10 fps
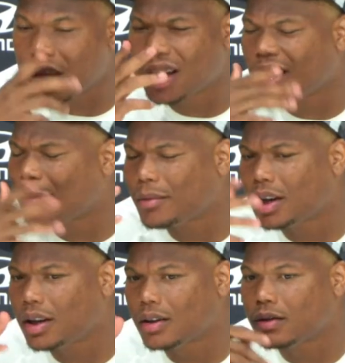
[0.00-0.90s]
Yeah, I
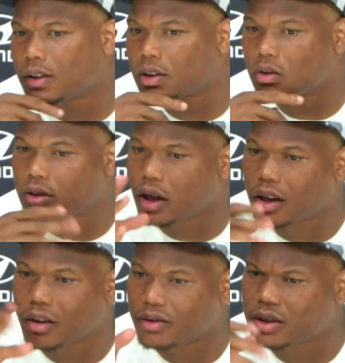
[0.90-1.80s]
mean, it's going to take
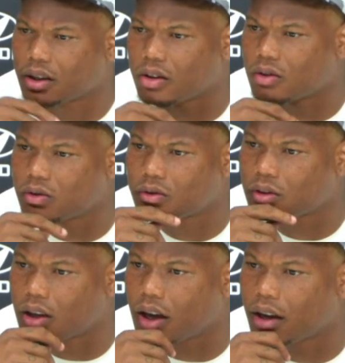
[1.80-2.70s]
care of itself.
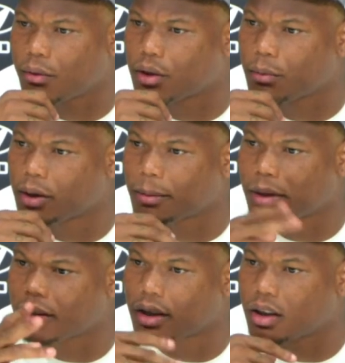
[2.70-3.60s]
I ain't really worried
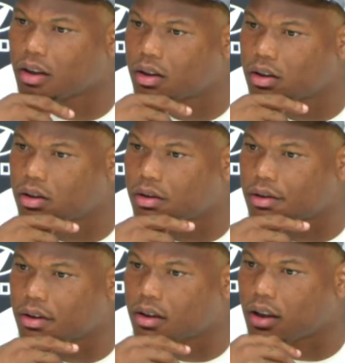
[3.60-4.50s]
about that.
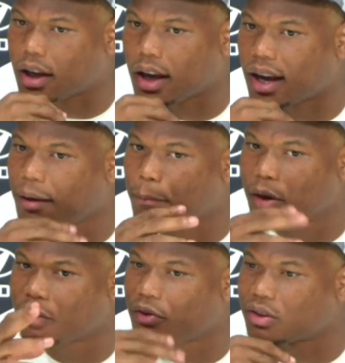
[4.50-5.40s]
Like, I got
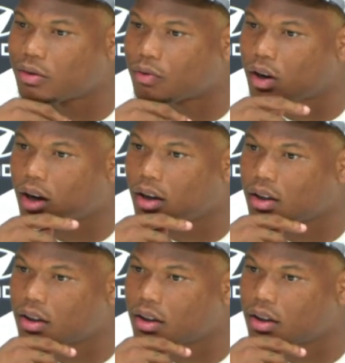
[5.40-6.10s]
bigger fish to fry,